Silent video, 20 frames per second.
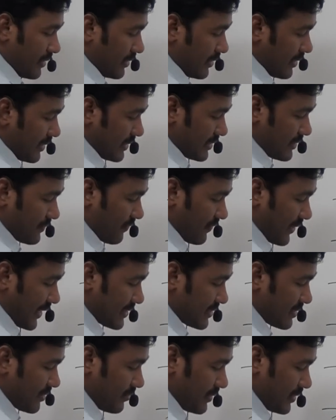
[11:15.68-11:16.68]
it is
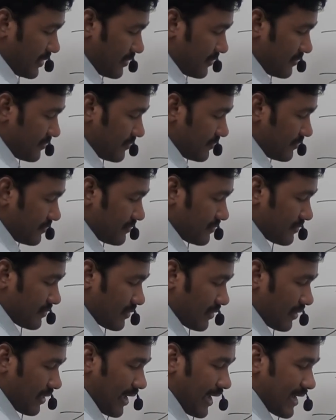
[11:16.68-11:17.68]
flexible
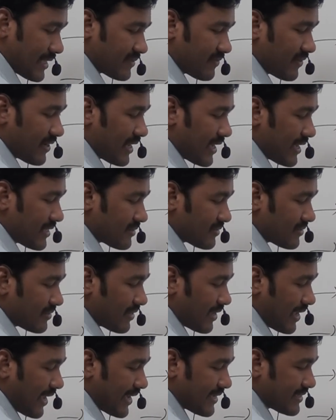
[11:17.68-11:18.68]
as well as
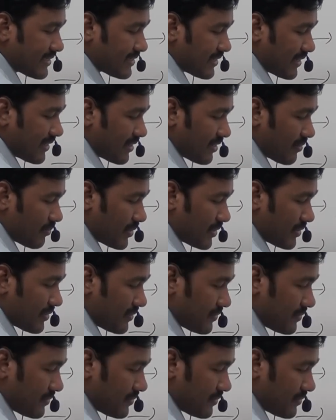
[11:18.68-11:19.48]
extendable.